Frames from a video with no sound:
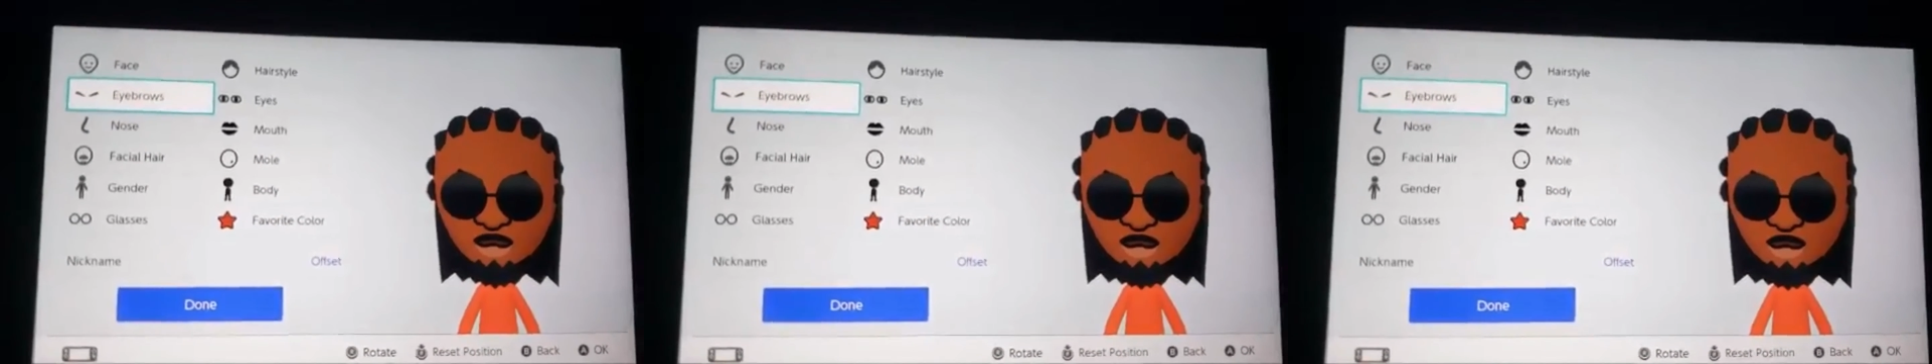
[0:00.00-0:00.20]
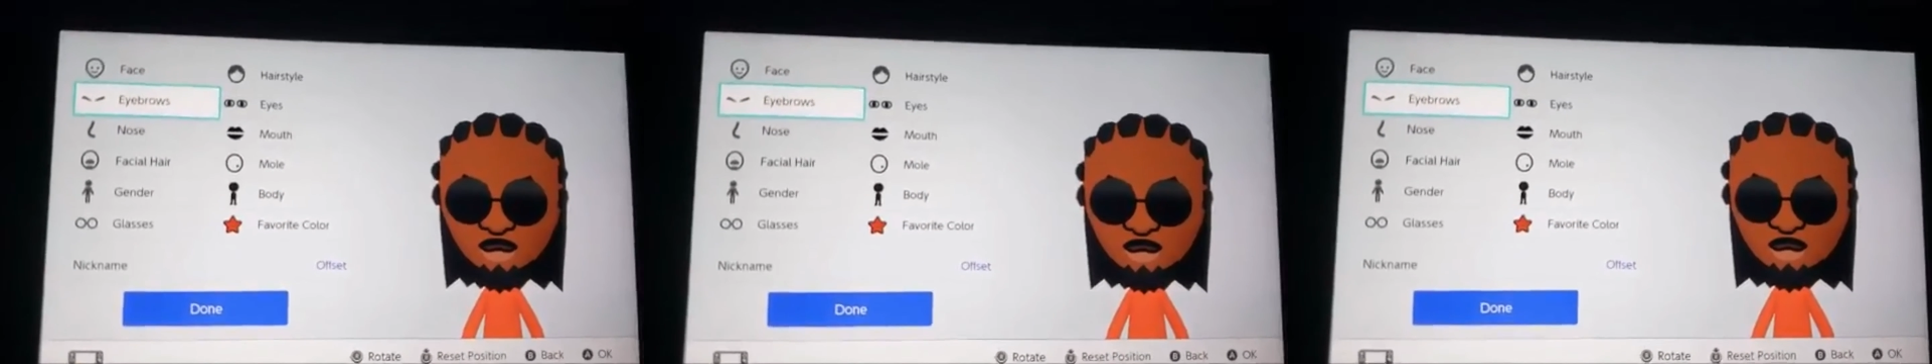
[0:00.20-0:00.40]

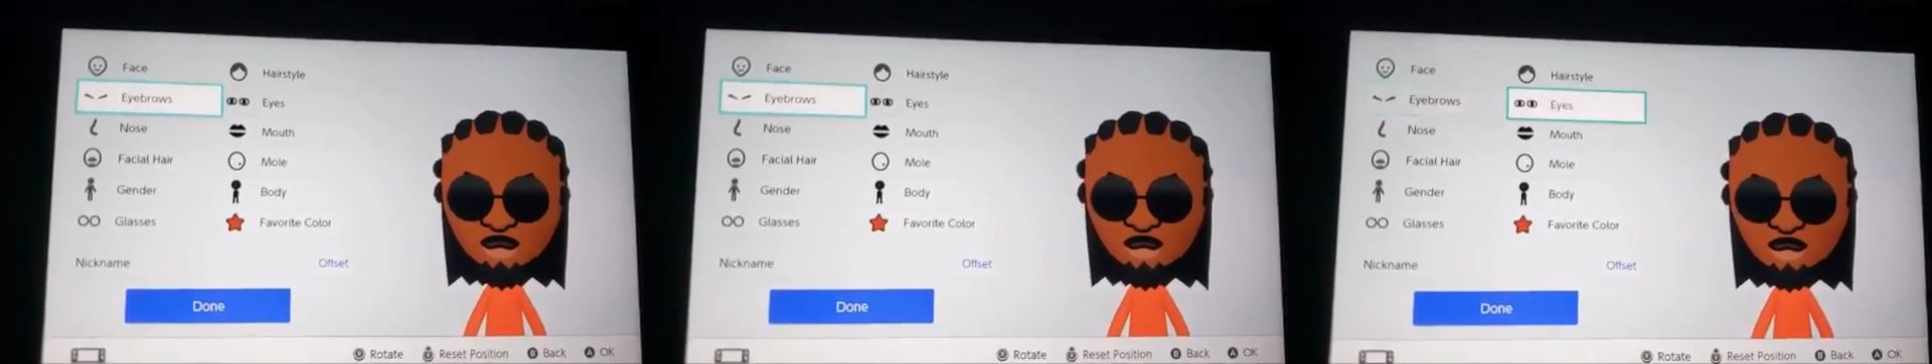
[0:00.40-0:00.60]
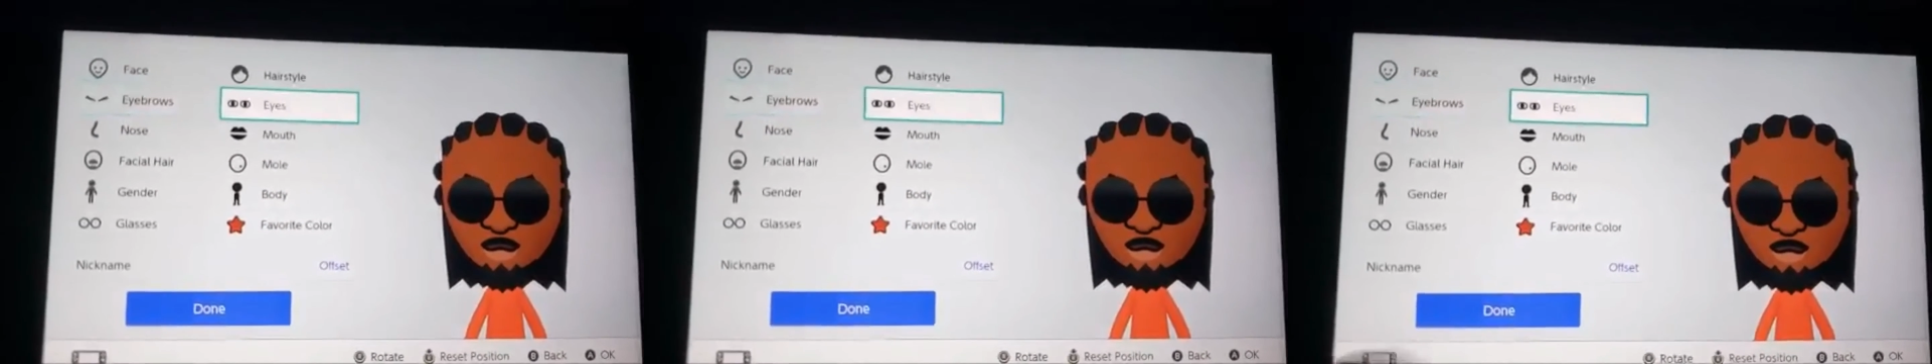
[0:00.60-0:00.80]
Trust me.
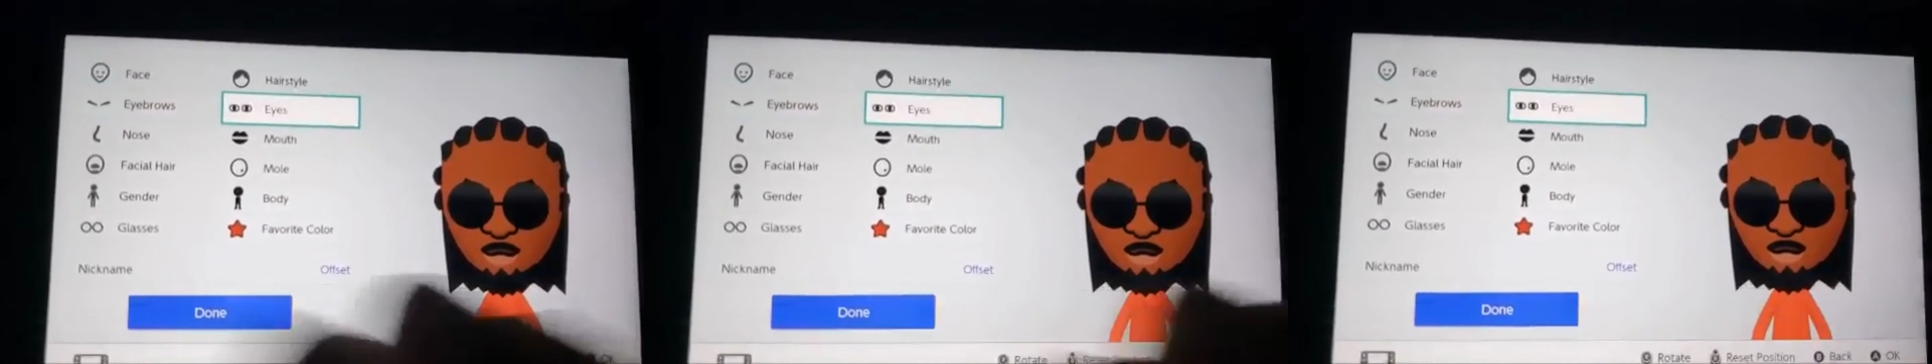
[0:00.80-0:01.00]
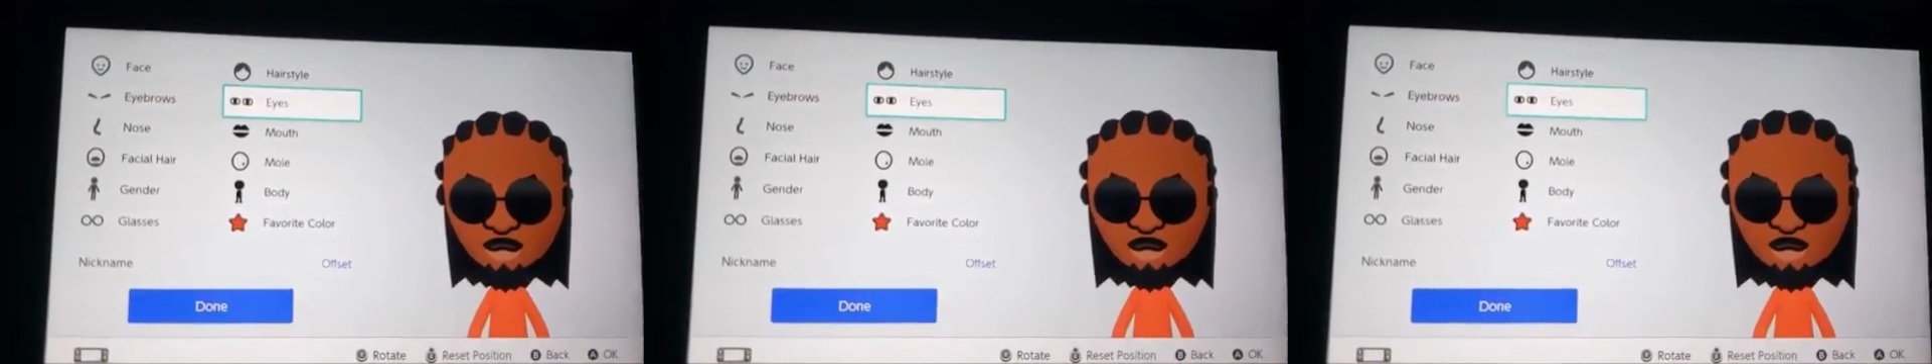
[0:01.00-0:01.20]

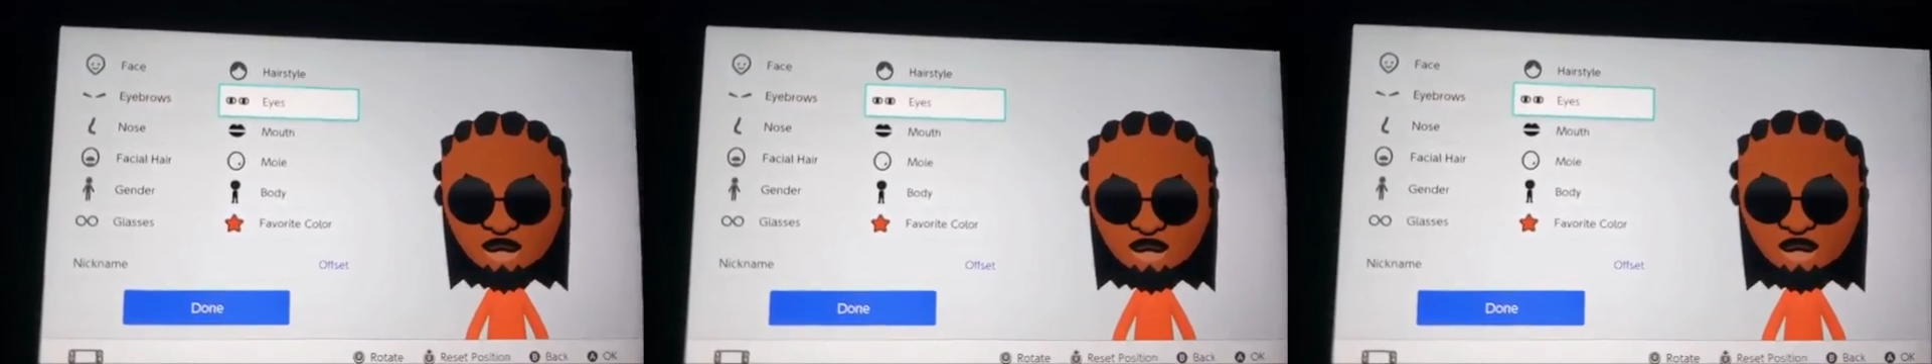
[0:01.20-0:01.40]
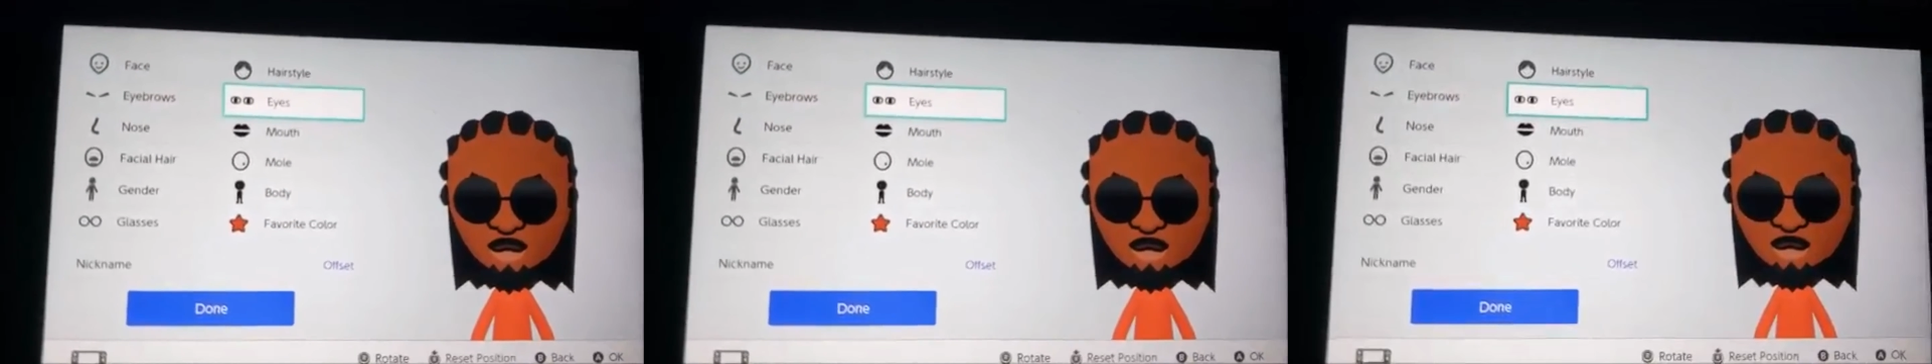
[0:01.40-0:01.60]

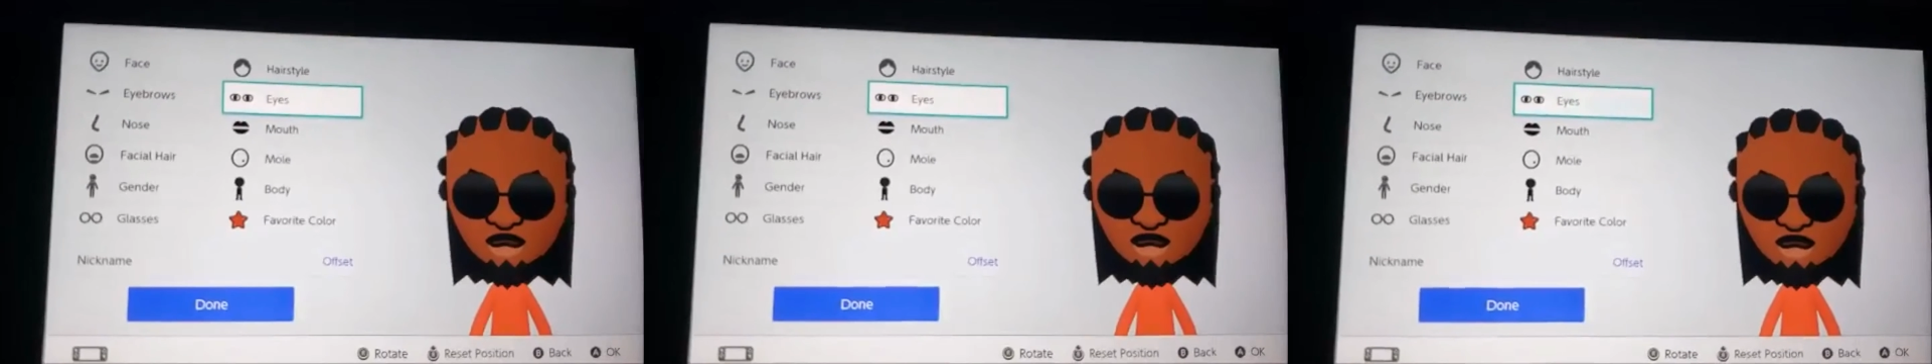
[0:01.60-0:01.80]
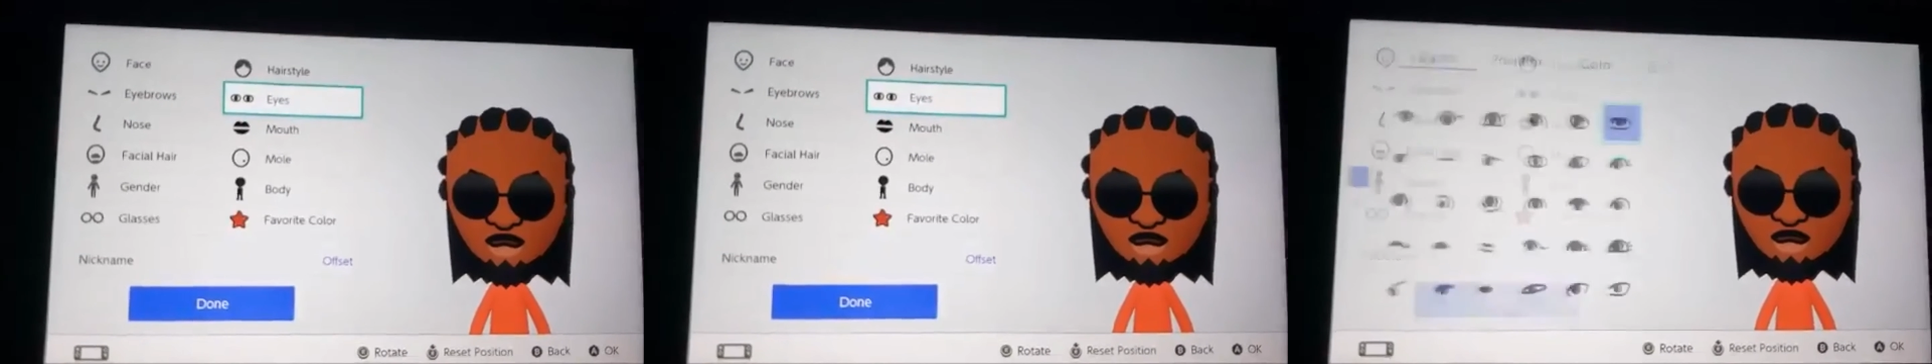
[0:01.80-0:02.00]
The
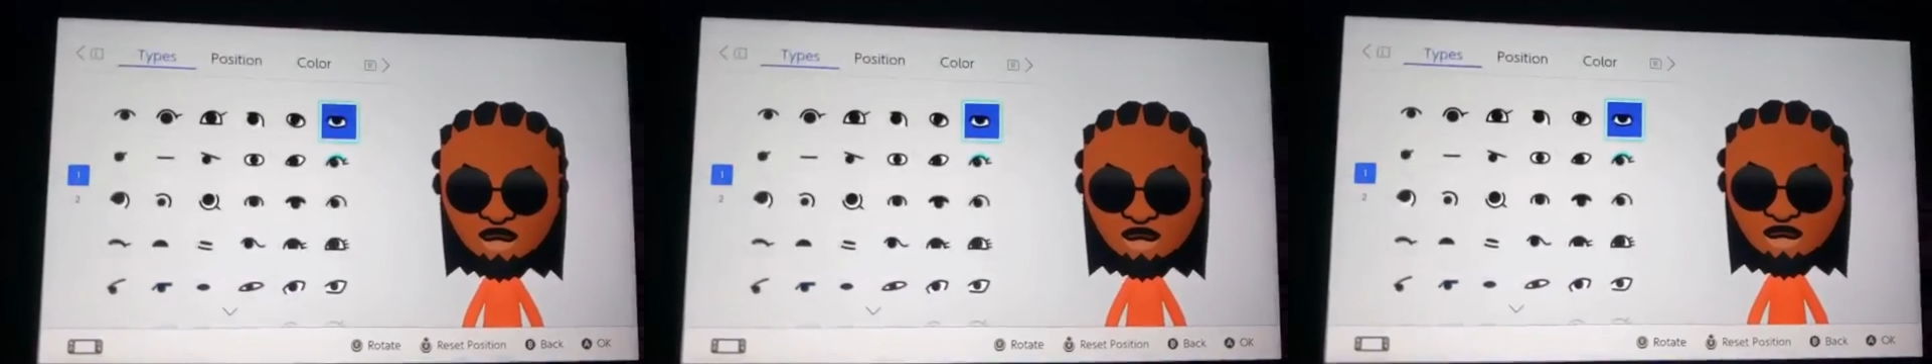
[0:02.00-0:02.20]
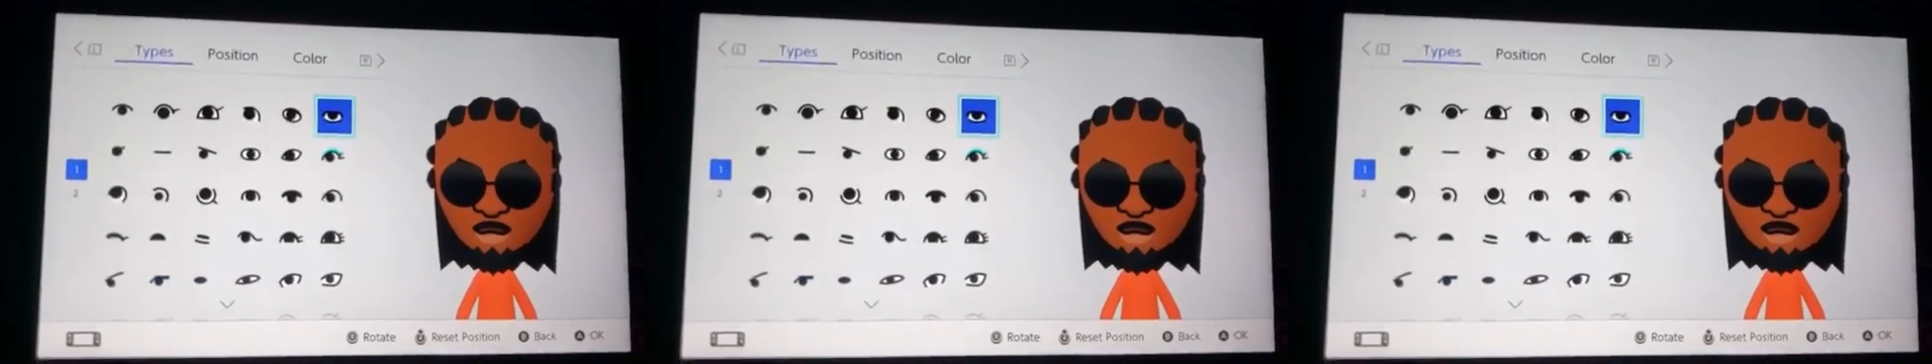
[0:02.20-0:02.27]
eyes.